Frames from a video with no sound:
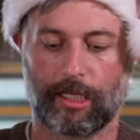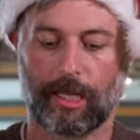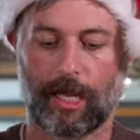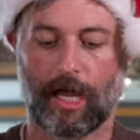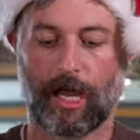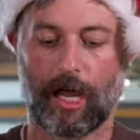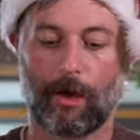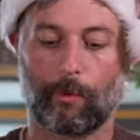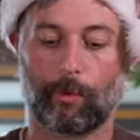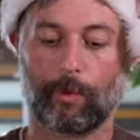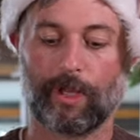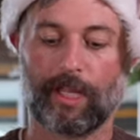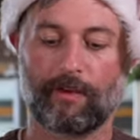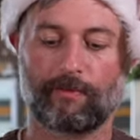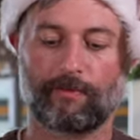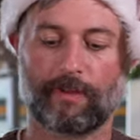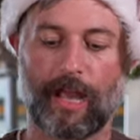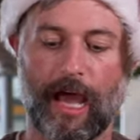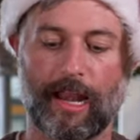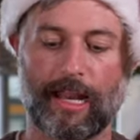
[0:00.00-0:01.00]
uh, we
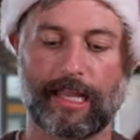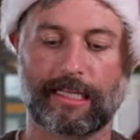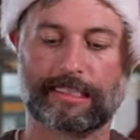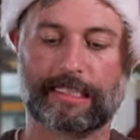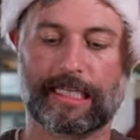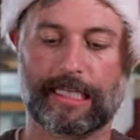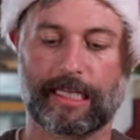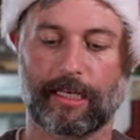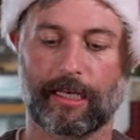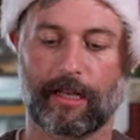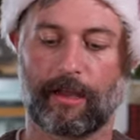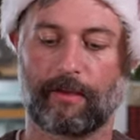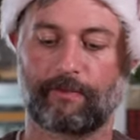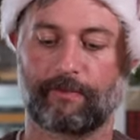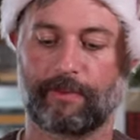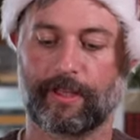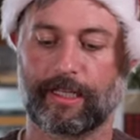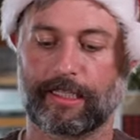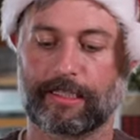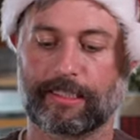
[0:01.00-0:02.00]
have got a tin of
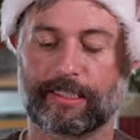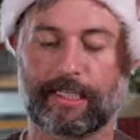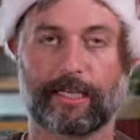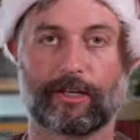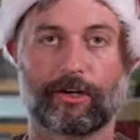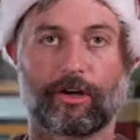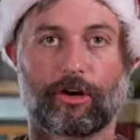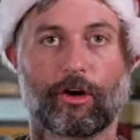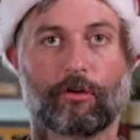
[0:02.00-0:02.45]
Flint and Tinder